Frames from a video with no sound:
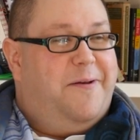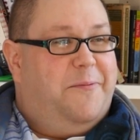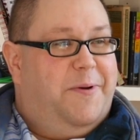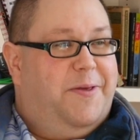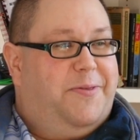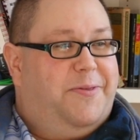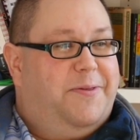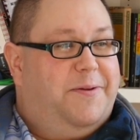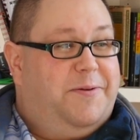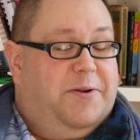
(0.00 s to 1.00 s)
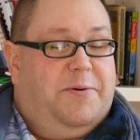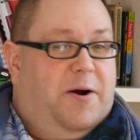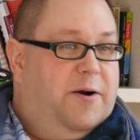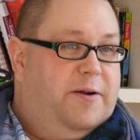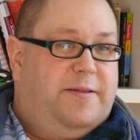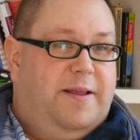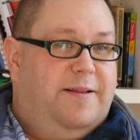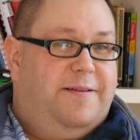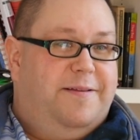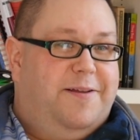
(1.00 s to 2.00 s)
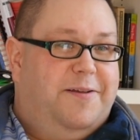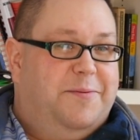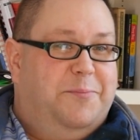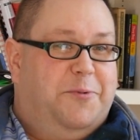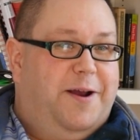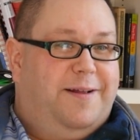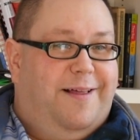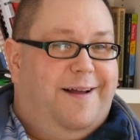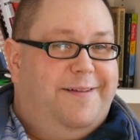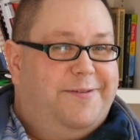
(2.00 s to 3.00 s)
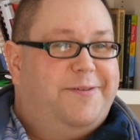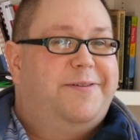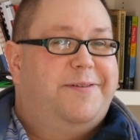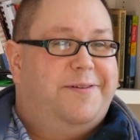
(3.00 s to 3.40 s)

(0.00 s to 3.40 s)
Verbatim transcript: with art that doesn't break lines.